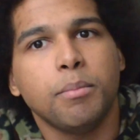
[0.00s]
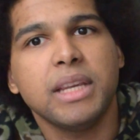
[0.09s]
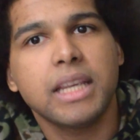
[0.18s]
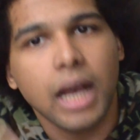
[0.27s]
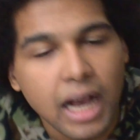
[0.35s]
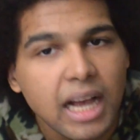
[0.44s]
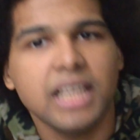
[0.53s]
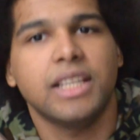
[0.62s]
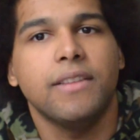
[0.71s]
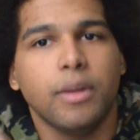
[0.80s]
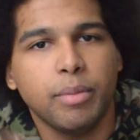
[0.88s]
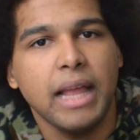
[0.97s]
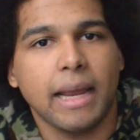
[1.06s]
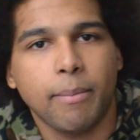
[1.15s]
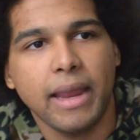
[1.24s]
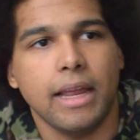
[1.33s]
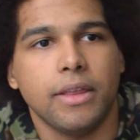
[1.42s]
because of the Black
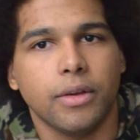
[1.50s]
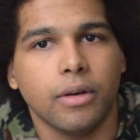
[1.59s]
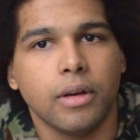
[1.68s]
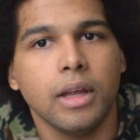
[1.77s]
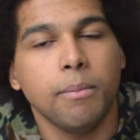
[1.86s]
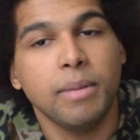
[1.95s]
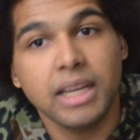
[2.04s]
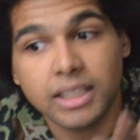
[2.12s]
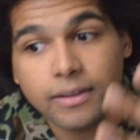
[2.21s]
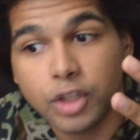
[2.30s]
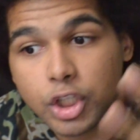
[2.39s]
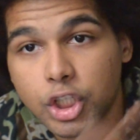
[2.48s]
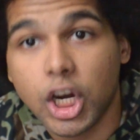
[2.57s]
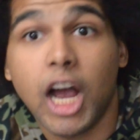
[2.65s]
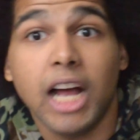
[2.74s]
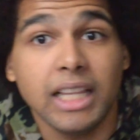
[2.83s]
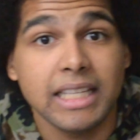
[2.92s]
Panther, because of
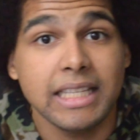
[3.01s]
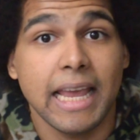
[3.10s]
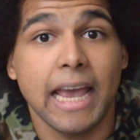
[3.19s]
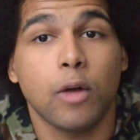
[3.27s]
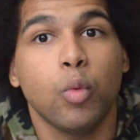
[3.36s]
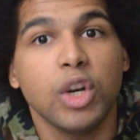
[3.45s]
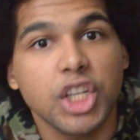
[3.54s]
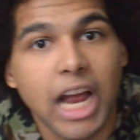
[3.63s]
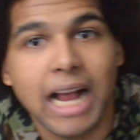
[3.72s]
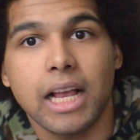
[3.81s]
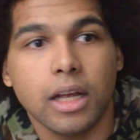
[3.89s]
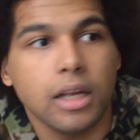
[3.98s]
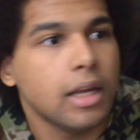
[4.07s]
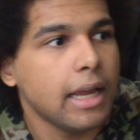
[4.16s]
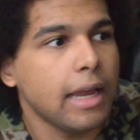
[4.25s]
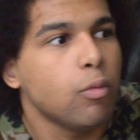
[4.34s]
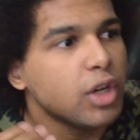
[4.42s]
T'Challa's dad, Wachaka. And